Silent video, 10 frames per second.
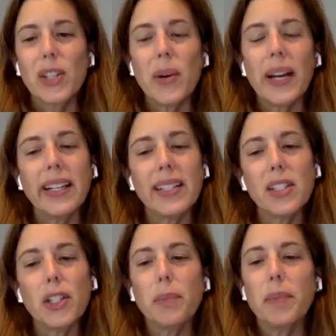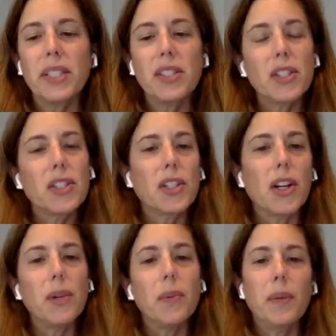So I guess a good place to
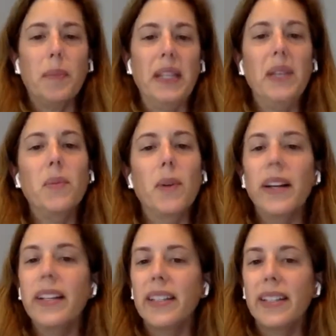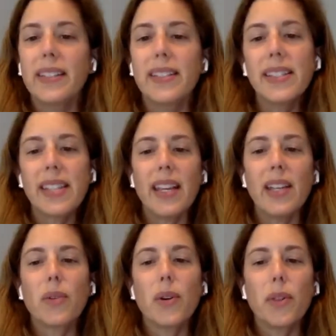start would be, what is a
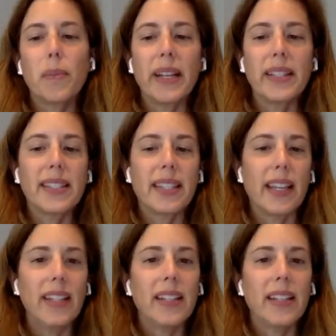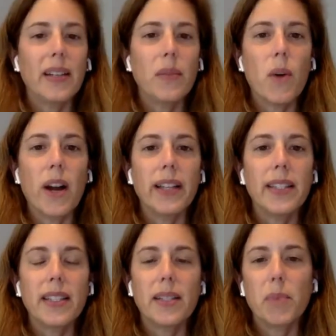growth mindset and why is
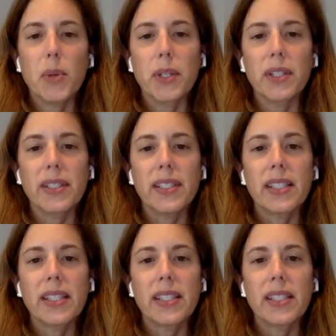it important?